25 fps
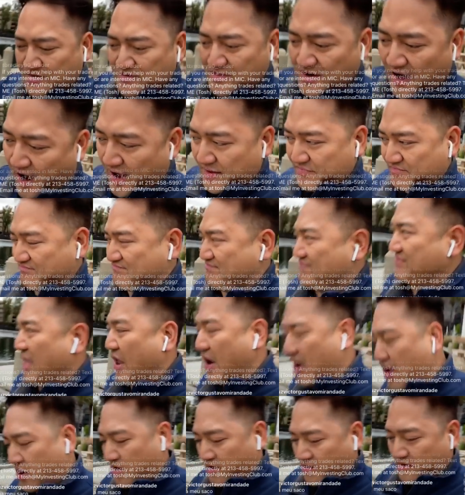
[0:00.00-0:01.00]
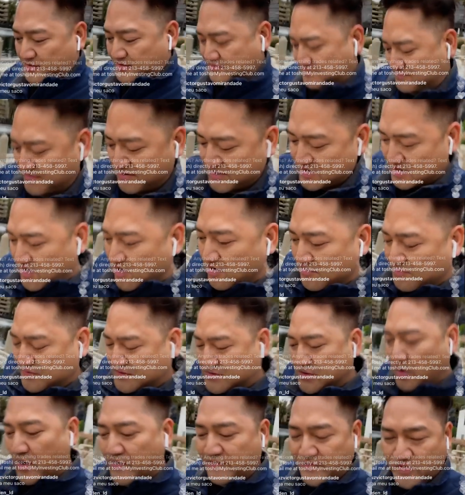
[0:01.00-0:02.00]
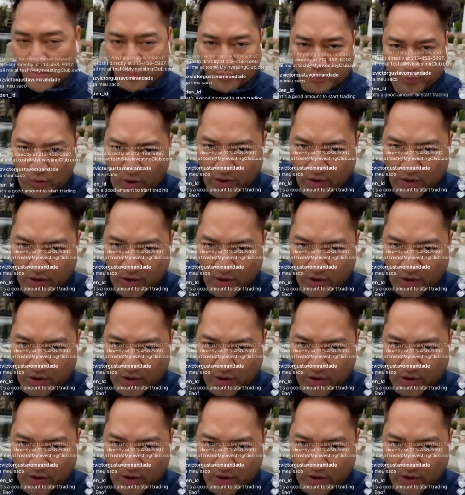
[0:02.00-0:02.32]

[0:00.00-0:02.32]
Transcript: are not there, you know? So if your